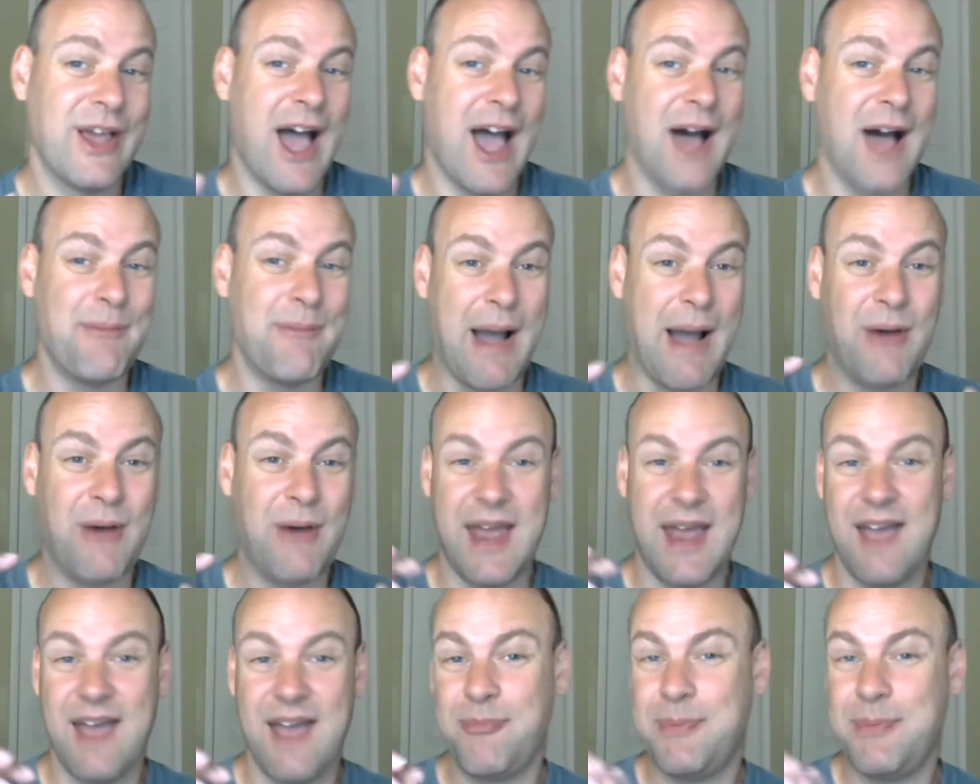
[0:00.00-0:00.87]
about
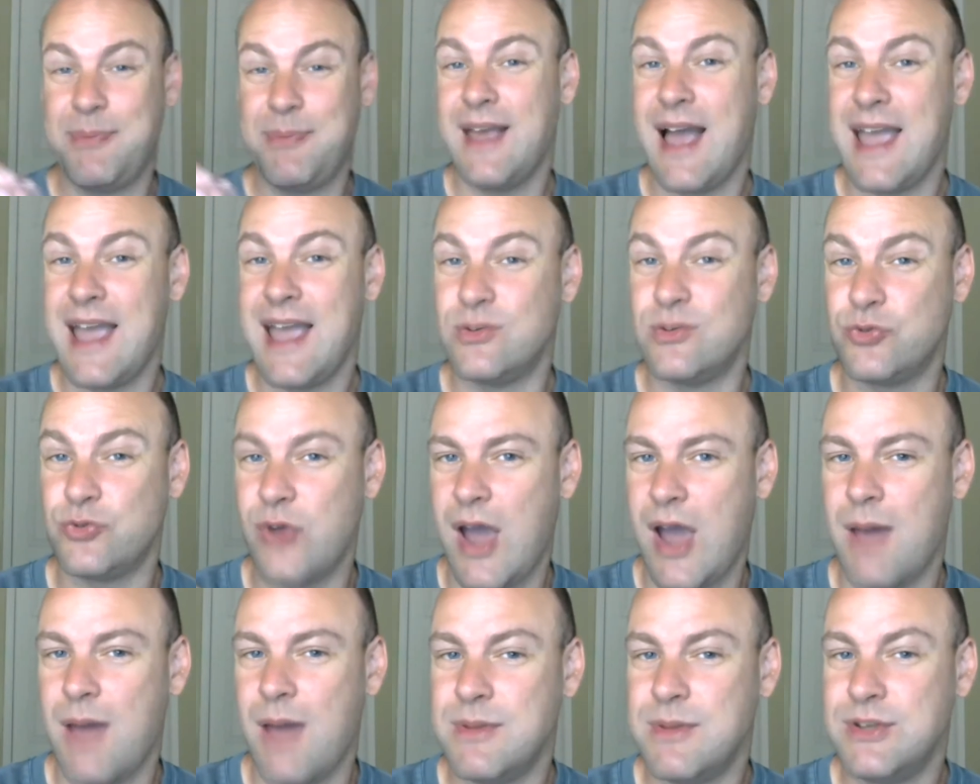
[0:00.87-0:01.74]
FBI
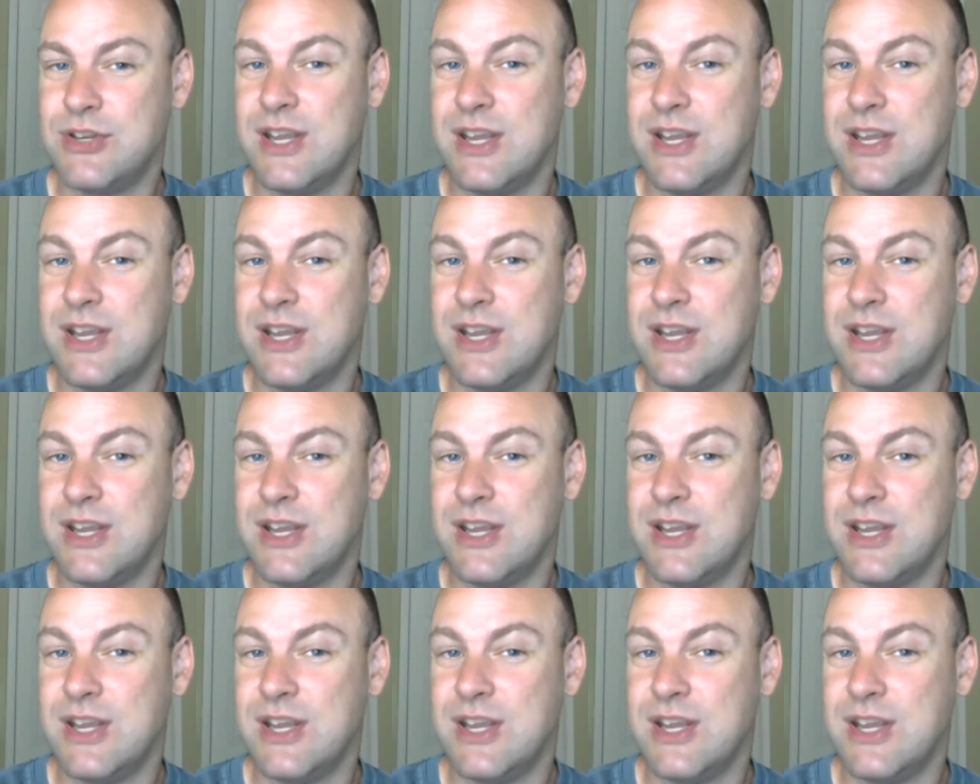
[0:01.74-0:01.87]
entrapment